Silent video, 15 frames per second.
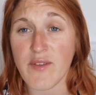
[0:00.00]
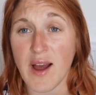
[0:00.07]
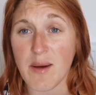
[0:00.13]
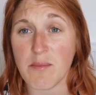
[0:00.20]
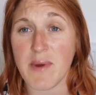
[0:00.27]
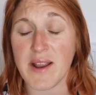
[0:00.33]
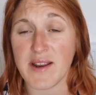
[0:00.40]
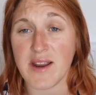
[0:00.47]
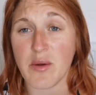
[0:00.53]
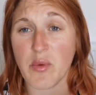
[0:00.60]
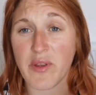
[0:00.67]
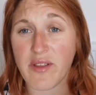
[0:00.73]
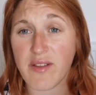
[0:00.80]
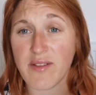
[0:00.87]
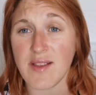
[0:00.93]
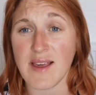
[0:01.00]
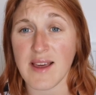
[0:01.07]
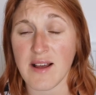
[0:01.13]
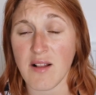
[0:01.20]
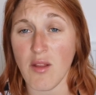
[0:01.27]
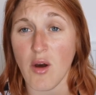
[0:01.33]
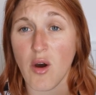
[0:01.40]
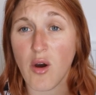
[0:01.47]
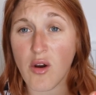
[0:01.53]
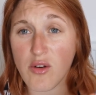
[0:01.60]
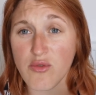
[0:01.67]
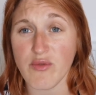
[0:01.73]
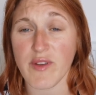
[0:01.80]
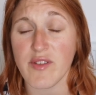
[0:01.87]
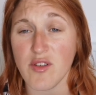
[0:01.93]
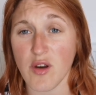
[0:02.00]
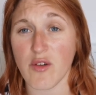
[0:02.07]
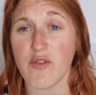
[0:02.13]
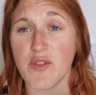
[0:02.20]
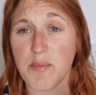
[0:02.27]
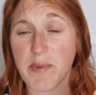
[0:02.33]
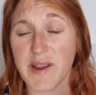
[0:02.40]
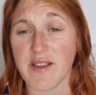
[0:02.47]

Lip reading: that meant there was still unresolved